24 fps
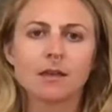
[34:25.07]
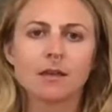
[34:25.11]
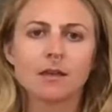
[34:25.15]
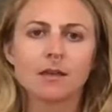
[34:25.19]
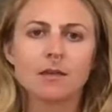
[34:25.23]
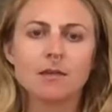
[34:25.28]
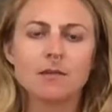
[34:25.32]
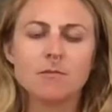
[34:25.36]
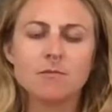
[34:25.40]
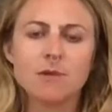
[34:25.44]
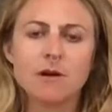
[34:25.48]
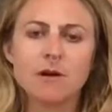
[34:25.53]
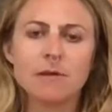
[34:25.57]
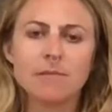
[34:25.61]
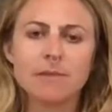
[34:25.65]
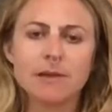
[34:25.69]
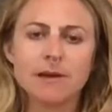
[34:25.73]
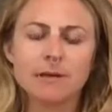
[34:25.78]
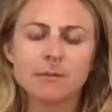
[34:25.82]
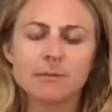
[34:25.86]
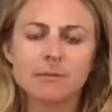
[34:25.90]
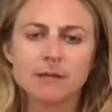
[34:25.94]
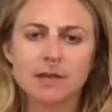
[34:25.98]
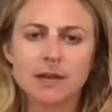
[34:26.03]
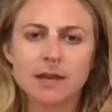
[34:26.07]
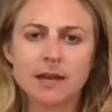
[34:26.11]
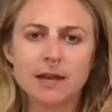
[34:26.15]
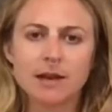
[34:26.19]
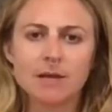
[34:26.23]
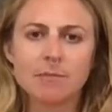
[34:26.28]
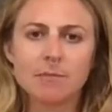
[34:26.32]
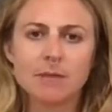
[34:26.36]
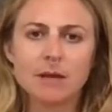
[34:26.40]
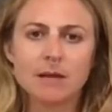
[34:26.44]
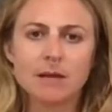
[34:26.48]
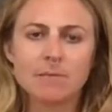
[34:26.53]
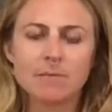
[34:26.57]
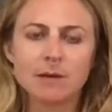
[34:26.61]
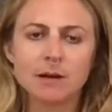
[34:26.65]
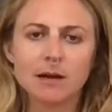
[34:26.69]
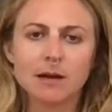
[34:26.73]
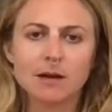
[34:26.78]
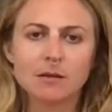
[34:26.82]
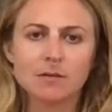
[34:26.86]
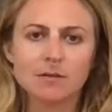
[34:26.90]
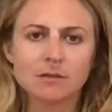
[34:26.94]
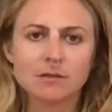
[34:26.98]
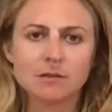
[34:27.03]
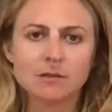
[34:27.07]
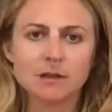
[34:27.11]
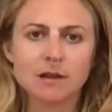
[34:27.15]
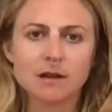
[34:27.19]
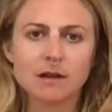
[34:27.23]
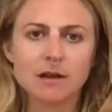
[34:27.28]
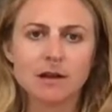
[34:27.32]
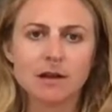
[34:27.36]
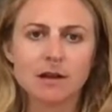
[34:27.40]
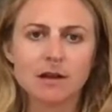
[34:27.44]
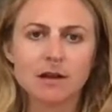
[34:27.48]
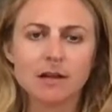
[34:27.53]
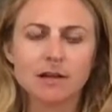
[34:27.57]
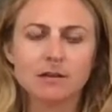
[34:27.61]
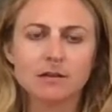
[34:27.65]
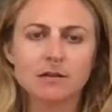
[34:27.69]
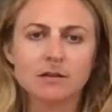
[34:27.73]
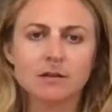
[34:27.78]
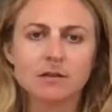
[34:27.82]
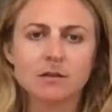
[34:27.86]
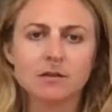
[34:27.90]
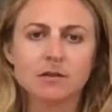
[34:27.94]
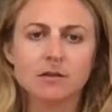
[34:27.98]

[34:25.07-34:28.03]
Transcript: You might be able to hear people outside,